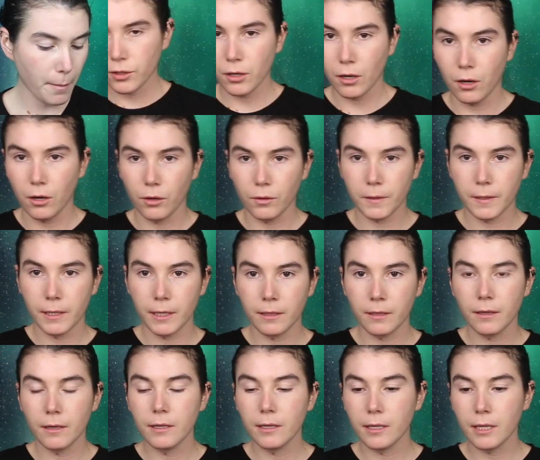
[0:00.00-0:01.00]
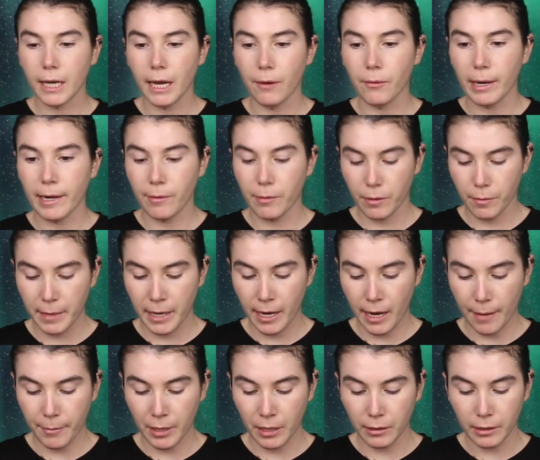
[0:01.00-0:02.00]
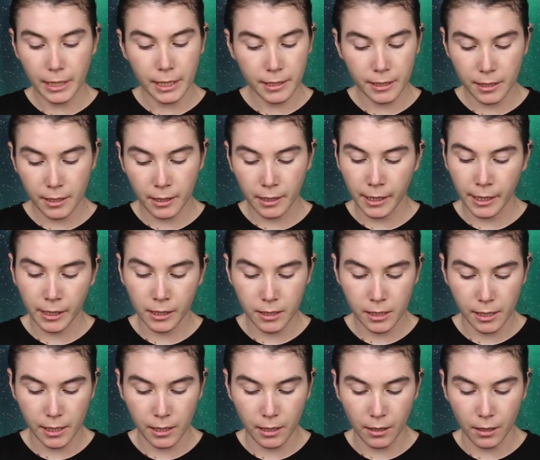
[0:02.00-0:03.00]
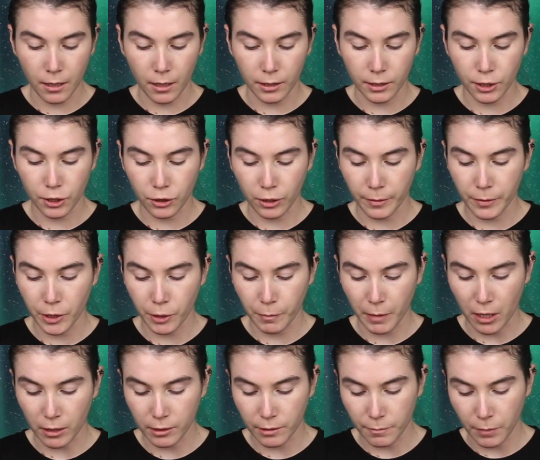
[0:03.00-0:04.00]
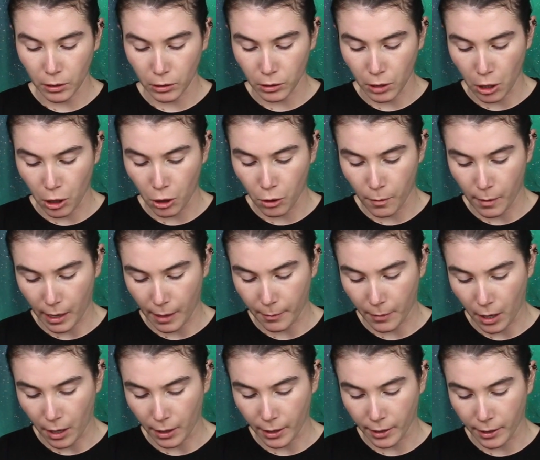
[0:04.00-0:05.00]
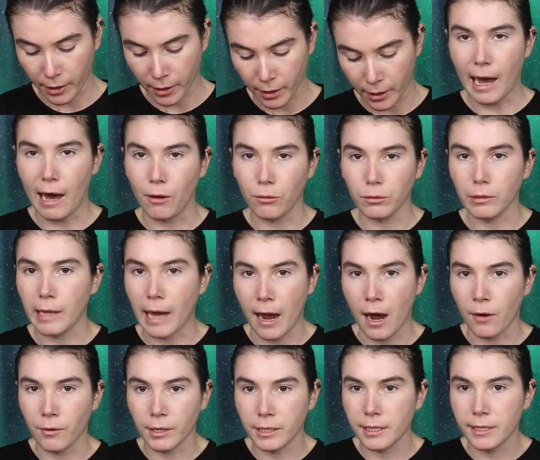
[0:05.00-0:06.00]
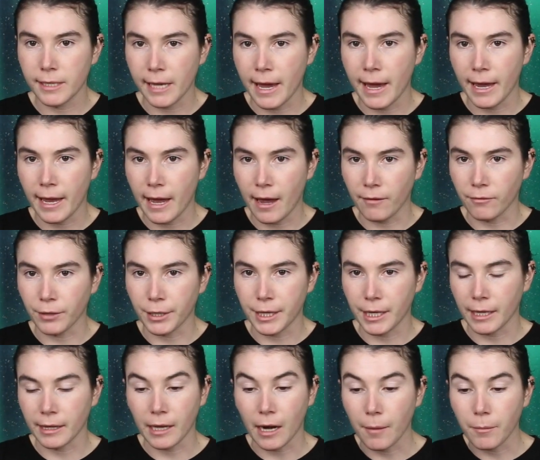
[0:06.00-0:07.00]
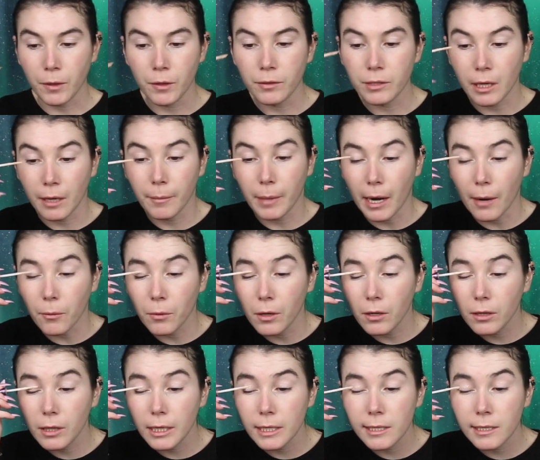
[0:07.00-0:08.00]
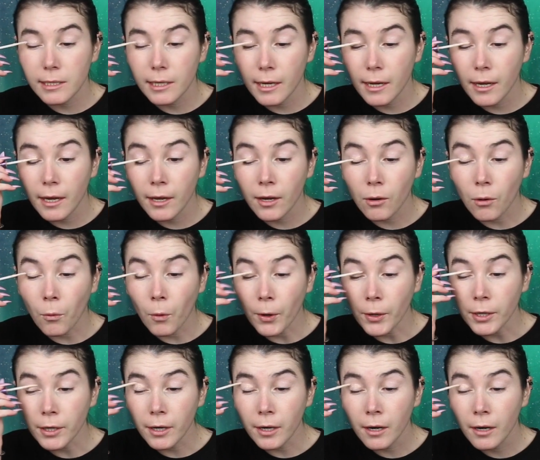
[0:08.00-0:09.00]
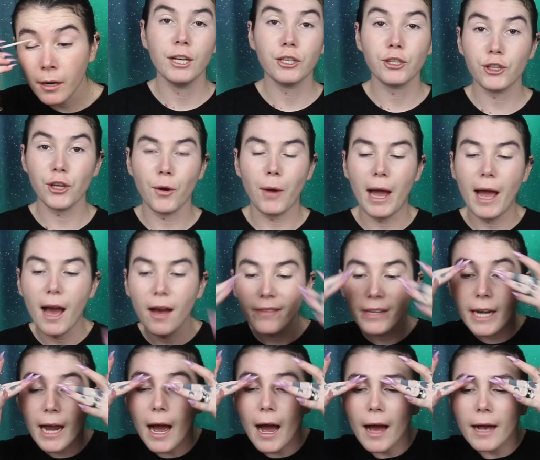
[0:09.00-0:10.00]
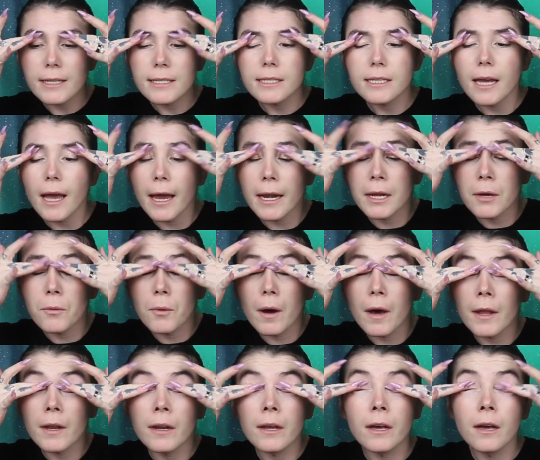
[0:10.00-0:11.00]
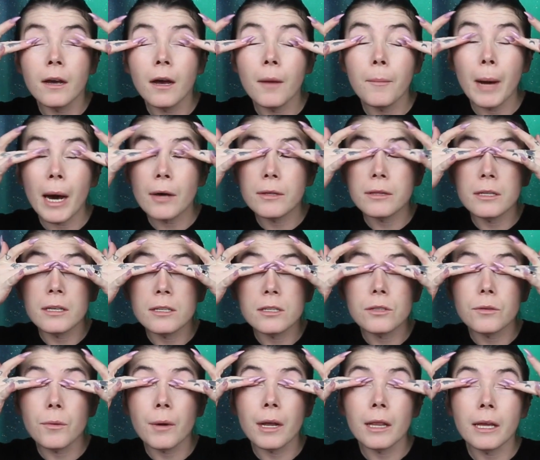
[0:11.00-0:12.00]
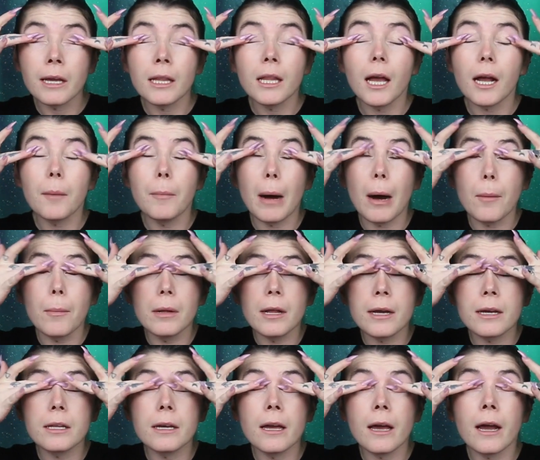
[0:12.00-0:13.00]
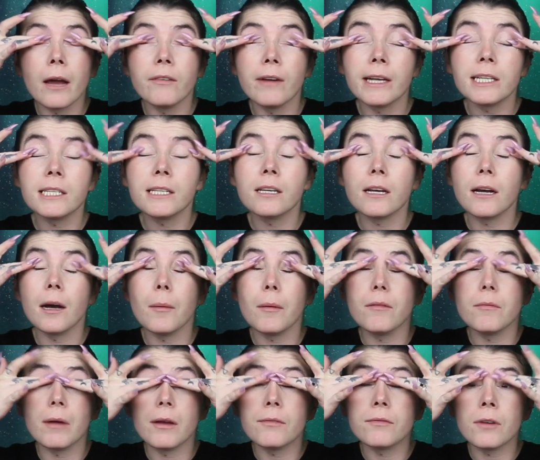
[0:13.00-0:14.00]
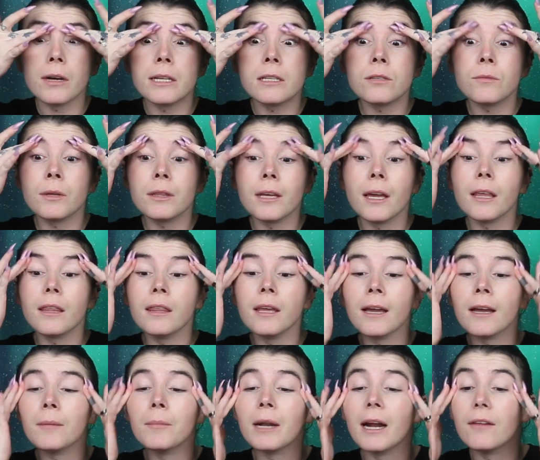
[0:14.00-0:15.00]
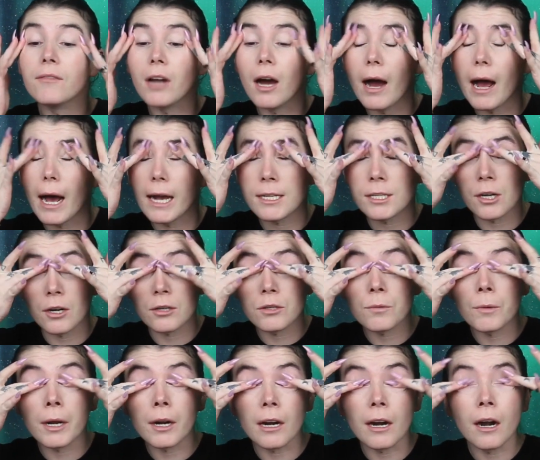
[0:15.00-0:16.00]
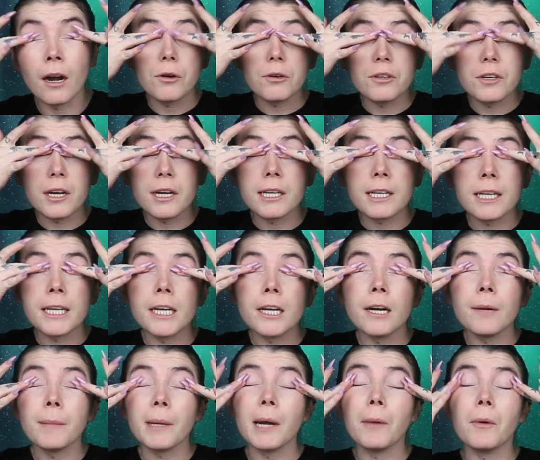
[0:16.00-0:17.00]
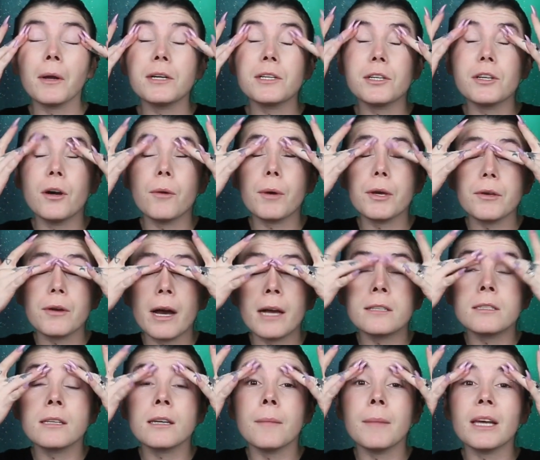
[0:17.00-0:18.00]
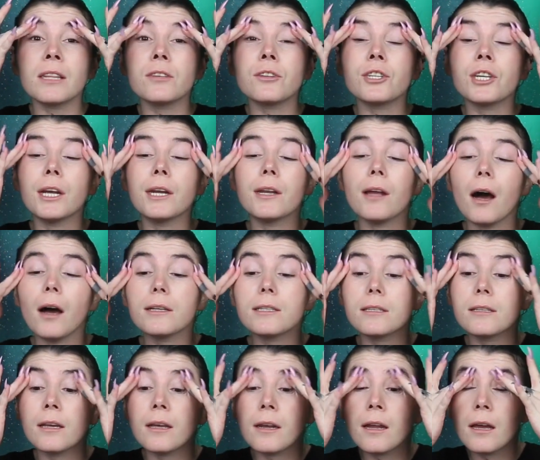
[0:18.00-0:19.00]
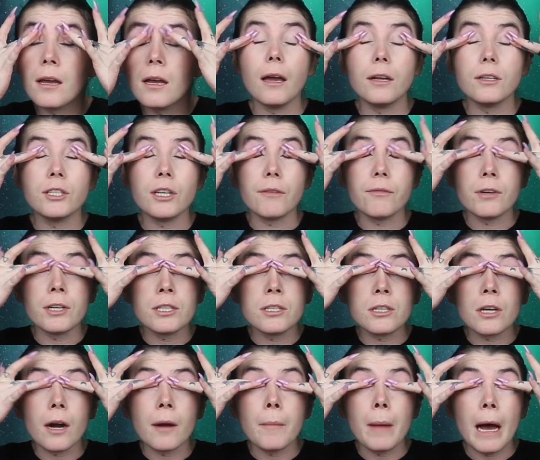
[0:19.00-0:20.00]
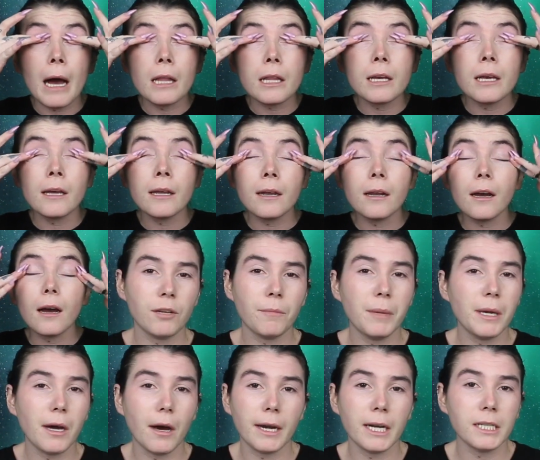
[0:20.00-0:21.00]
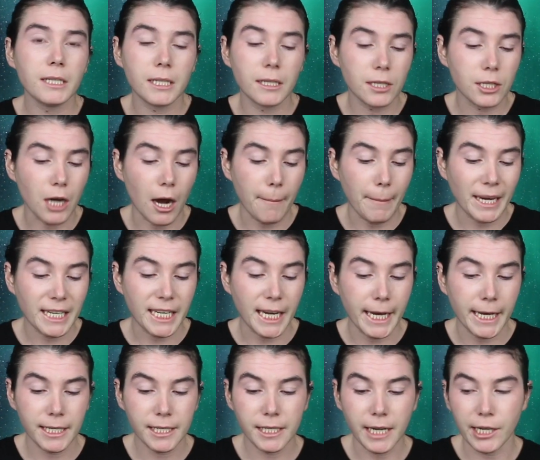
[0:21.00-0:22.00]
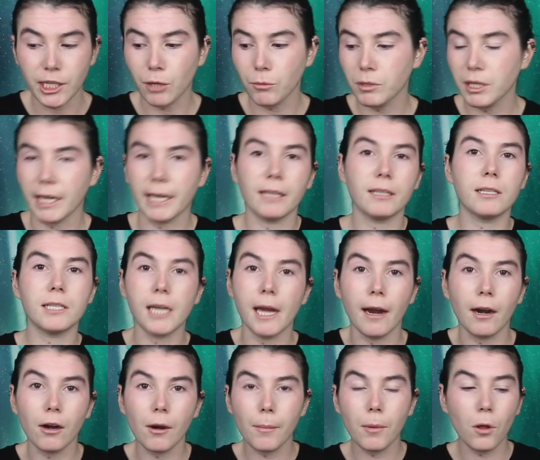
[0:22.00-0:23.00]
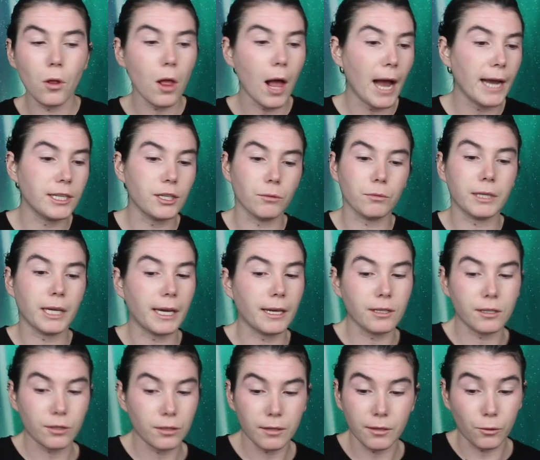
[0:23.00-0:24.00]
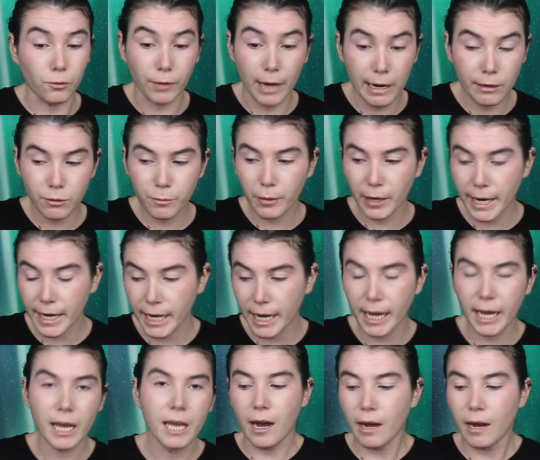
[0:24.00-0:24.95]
So since this is a get ready with me, I'm gonna list things in the description box below, but I'm not gonna out loud say everything that I'm using, but I will list it in order. So I haven't asked anyone about this really, like publicly, like I've asked a couple of my friends what they think, but I've not asked on Twitter or on here, but I wanted to know what you guys think about the Shane Dawson and Jeffree Star palette. To be honest, it's not my taste. I don't think it's terrible. I don't think it's groundbreaking.